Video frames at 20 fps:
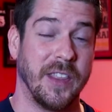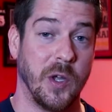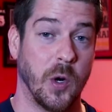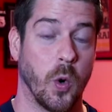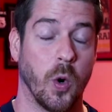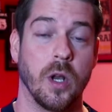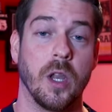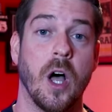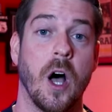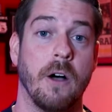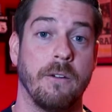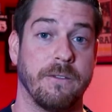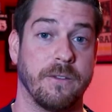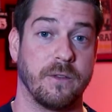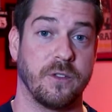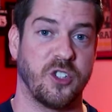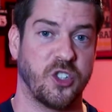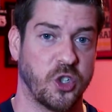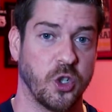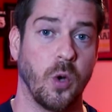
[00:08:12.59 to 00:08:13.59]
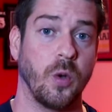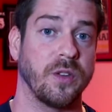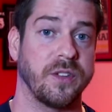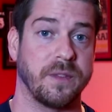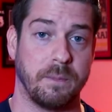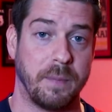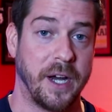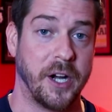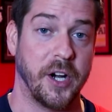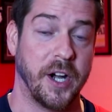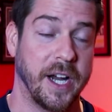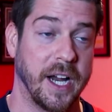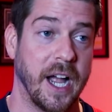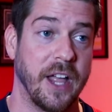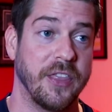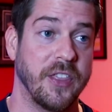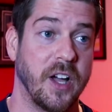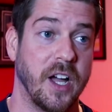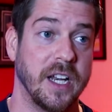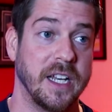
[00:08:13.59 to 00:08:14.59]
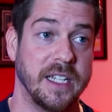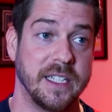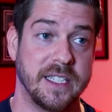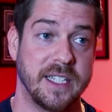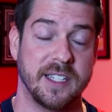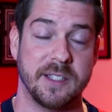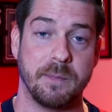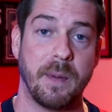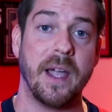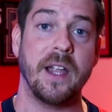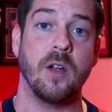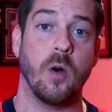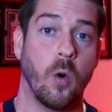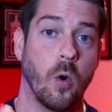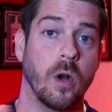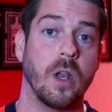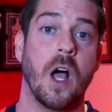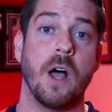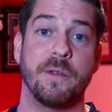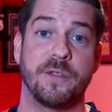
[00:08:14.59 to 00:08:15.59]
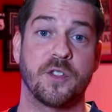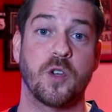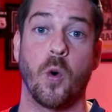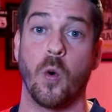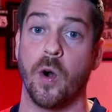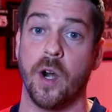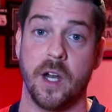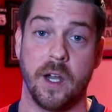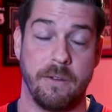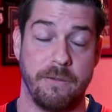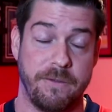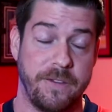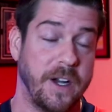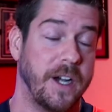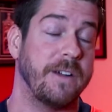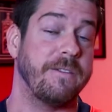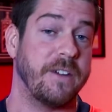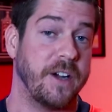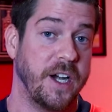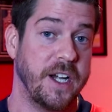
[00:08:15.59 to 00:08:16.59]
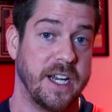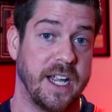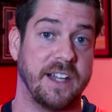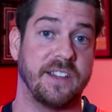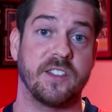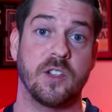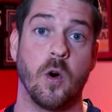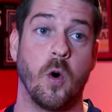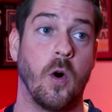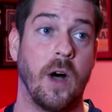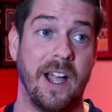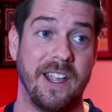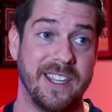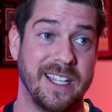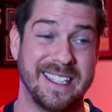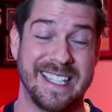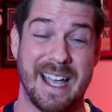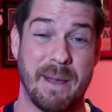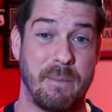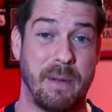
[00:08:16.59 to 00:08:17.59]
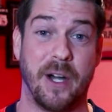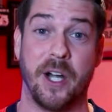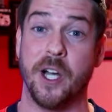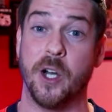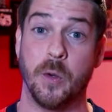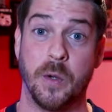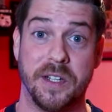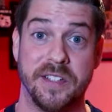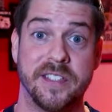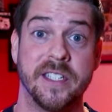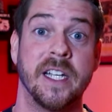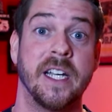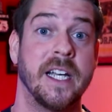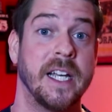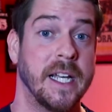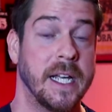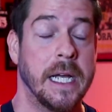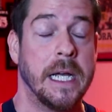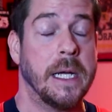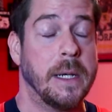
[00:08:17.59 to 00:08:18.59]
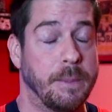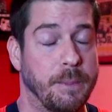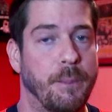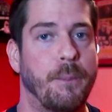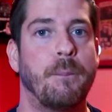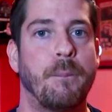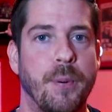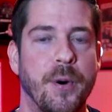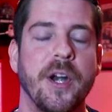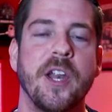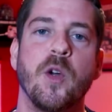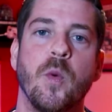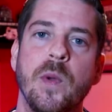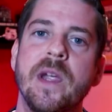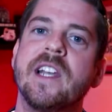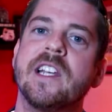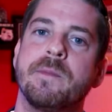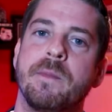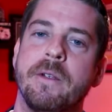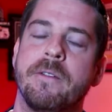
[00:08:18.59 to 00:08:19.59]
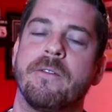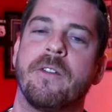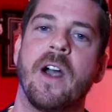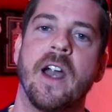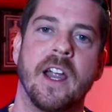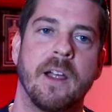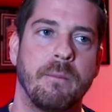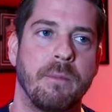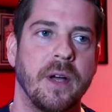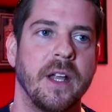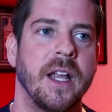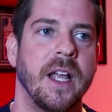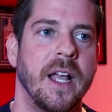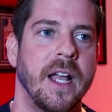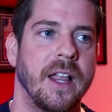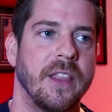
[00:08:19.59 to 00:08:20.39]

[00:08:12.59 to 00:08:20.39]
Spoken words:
the Orlov-Schultz pairing. I thought, despite Orlov scoring a very, very nice goal, I thought that pairing was pretty weak, to be frank. But